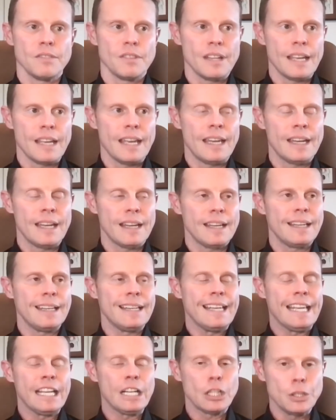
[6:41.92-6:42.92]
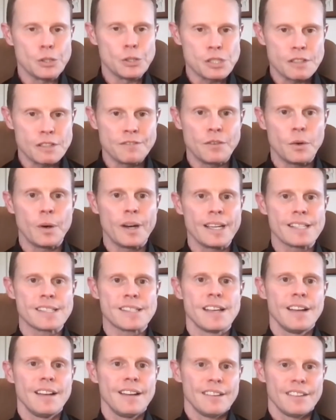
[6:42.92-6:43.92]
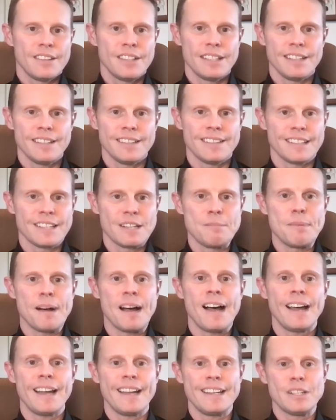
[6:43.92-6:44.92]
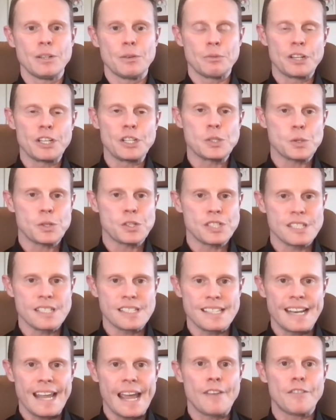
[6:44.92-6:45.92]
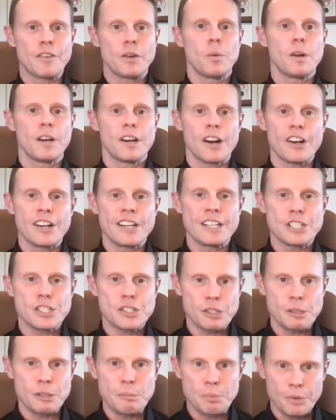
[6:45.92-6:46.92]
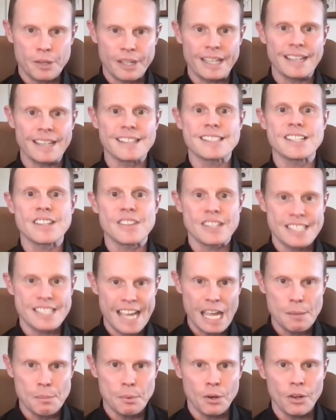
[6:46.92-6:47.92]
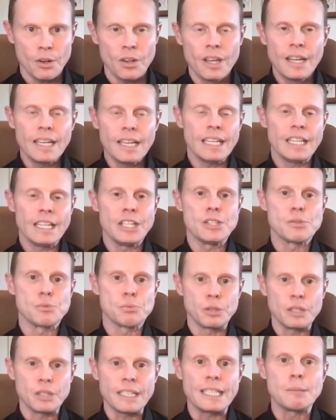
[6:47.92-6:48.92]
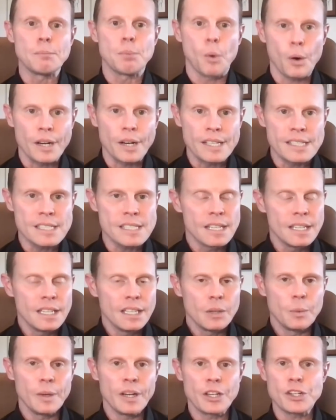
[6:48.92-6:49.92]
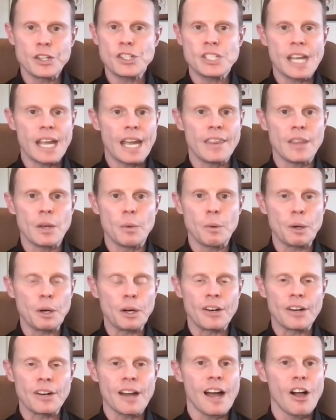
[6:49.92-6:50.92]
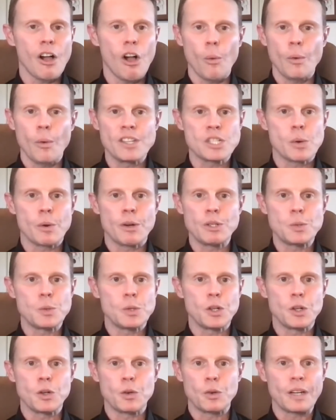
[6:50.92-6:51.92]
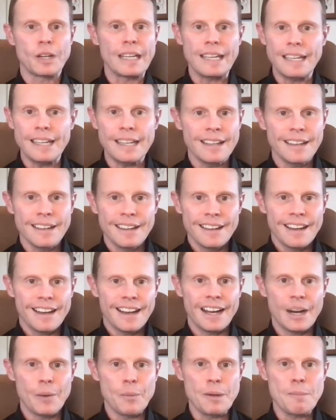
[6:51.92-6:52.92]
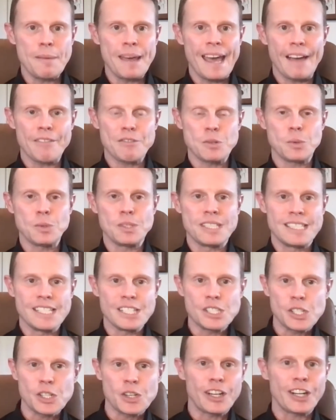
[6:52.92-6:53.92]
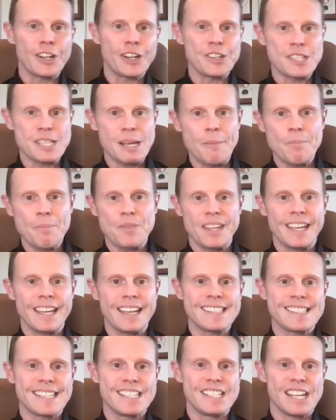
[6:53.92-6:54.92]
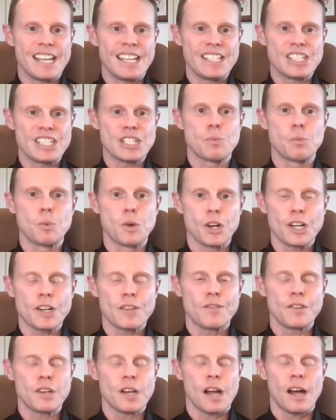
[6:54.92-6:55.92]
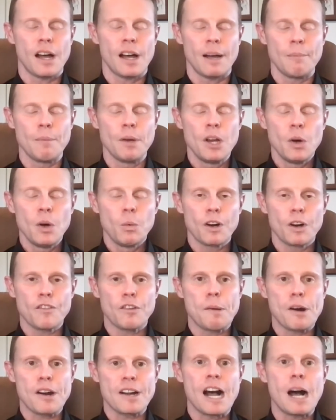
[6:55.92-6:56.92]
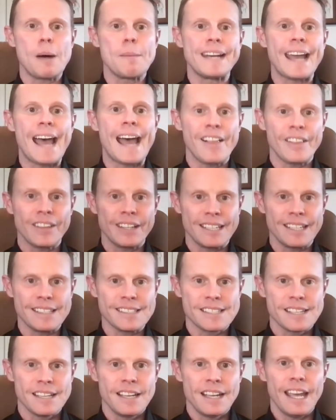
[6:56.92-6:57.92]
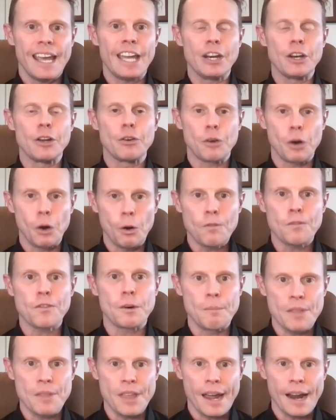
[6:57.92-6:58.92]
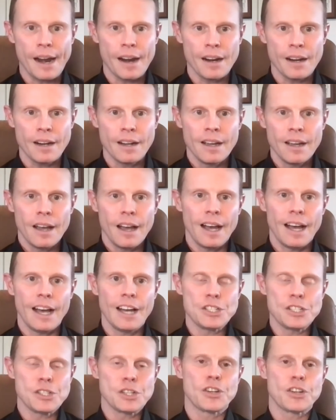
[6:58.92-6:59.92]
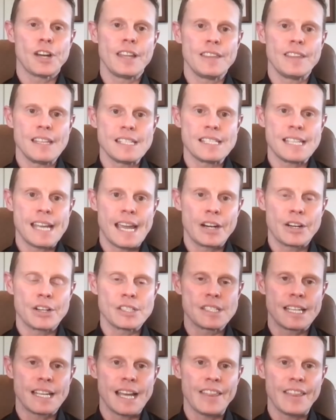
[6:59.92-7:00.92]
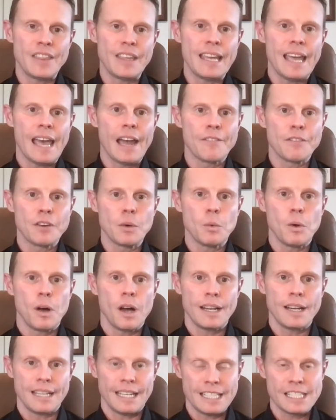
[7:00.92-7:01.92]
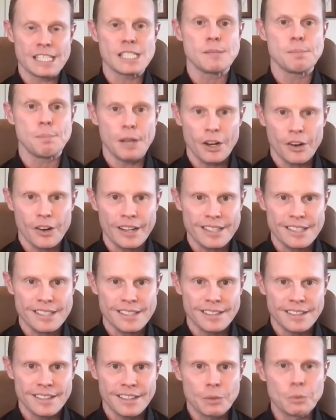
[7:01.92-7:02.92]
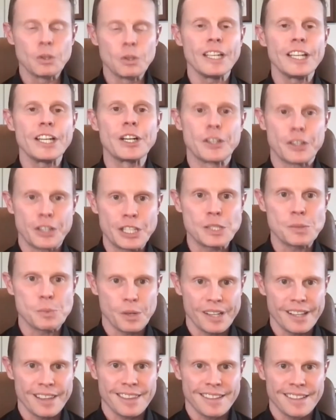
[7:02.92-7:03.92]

an inclusive voice, the combined resources that everyone in our industry brings to the table is really important. We understand that we are not always going to agree. We may have to disagree on some things and just work from our commonalities and grow from there to create these standards that I think everyone in spirit really agrees with.